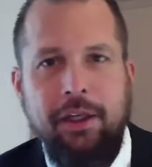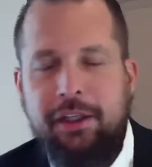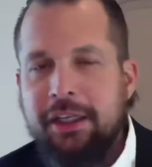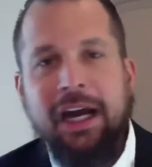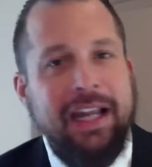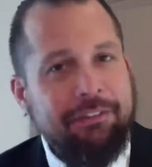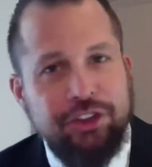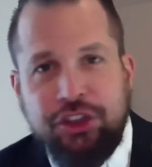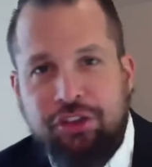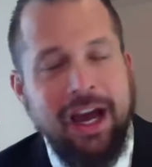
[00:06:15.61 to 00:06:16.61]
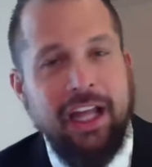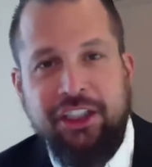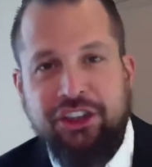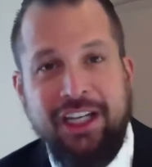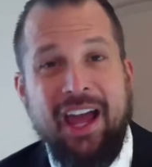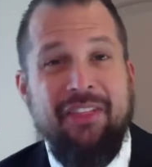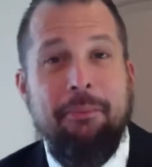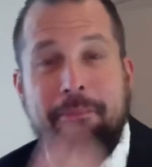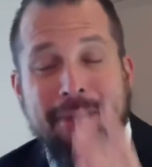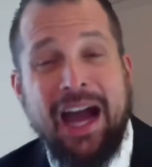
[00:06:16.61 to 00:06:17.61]
You got to have a strategy, and the
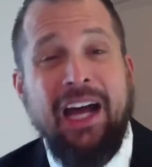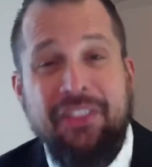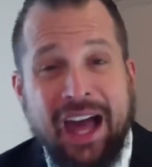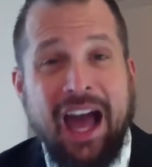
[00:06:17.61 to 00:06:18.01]
math